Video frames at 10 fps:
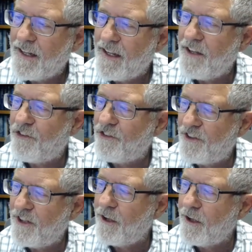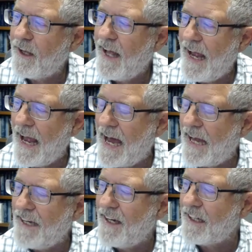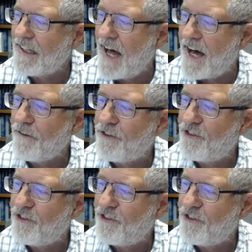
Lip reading: he still had a lot of